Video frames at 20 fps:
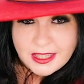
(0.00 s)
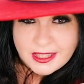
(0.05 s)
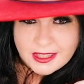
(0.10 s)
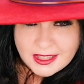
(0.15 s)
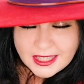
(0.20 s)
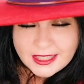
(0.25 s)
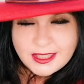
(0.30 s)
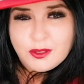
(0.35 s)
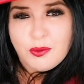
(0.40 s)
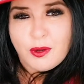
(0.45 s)

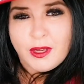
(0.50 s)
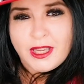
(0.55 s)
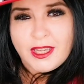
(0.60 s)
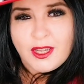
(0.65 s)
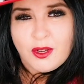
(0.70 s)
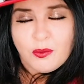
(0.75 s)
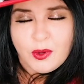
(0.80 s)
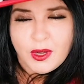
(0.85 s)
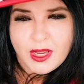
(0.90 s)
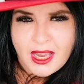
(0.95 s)
this
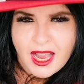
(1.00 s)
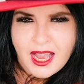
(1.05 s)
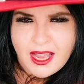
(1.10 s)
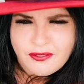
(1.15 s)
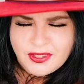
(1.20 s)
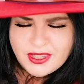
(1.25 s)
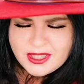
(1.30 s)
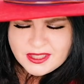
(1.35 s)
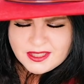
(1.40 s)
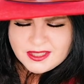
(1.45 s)
week we
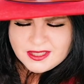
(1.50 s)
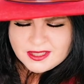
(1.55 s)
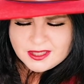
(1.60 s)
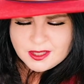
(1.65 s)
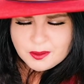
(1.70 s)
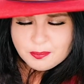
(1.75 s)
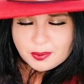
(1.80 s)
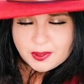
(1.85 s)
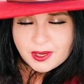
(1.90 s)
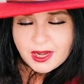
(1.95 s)
have in
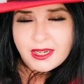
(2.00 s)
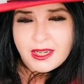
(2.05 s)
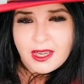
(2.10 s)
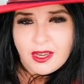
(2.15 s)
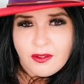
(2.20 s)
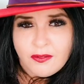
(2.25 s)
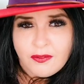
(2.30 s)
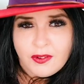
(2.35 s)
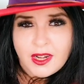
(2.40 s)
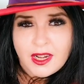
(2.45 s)
the
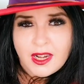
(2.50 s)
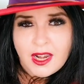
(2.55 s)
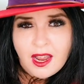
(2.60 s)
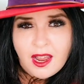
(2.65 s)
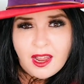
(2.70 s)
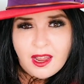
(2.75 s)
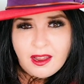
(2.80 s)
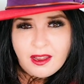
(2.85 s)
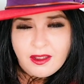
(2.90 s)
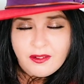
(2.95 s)
planet of
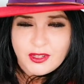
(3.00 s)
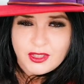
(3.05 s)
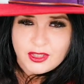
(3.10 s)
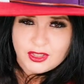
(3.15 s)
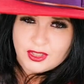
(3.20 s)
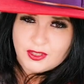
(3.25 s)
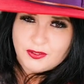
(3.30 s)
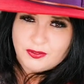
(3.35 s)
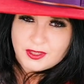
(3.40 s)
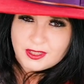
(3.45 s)
love
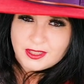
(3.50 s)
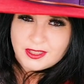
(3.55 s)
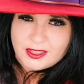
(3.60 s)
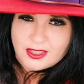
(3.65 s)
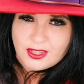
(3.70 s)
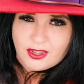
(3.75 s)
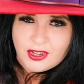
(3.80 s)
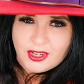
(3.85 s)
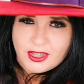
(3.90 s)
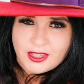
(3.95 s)
shifting
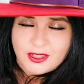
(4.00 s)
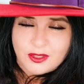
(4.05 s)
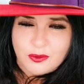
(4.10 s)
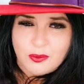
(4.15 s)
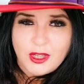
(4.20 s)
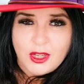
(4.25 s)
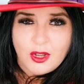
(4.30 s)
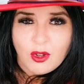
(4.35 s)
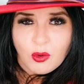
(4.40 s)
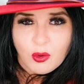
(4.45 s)
signs.
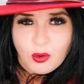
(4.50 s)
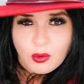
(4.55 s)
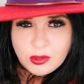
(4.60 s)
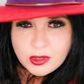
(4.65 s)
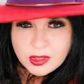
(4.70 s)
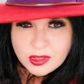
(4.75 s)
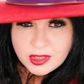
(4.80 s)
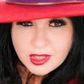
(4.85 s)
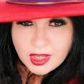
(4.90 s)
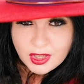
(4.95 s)
We
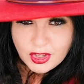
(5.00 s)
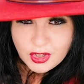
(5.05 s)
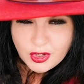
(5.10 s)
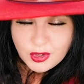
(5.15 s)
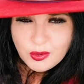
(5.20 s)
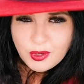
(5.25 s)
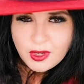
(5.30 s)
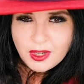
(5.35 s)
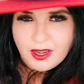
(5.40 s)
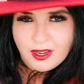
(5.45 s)

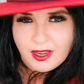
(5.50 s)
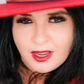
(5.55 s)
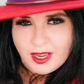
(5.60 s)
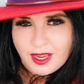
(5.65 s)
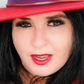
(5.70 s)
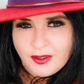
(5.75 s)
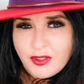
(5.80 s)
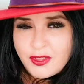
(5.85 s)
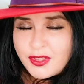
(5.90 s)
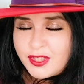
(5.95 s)
also
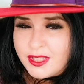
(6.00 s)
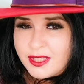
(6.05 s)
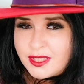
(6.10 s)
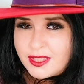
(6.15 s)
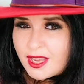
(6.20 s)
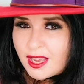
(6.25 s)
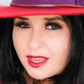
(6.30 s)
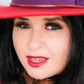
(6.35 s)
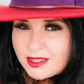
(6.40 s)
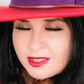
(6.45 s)
have the
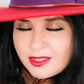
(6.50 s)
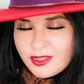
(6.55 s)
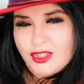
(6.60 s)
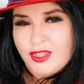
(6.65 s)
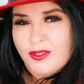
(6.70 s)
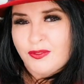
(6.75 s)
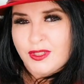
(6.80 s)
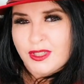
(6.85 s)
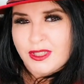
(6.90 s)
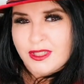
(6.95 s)
sun
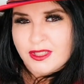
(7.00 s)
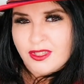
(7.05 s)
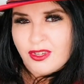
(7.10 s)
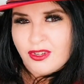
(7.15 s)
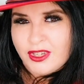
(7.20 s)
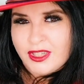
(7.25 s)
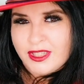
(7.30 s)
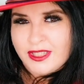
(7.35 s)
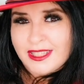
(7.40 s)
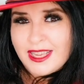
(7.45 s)
shifting
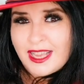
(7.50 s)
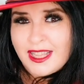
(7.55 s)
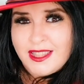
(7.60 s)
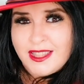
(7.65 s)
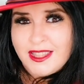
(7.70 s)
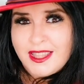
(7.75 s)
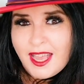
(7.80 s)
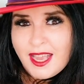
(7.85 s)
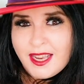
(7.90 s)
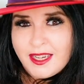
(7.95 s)
signs
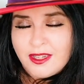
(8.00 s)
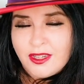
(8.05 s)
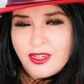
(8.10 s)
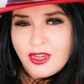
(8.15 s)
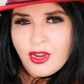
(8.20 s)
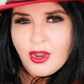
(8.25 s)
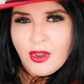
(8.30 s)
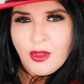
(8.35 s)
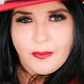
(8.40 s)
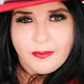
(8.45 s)
and then
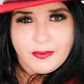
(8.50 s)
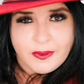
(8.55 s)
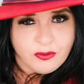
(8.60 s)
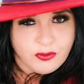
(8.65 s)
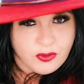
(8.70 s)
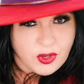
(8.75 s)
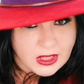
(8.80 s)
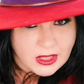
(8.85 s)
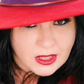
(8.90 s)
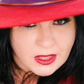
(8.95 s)

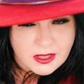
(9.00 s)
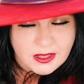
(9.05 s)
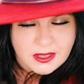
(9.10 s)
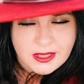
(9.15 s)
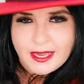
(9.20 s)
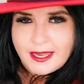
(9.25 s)
Venus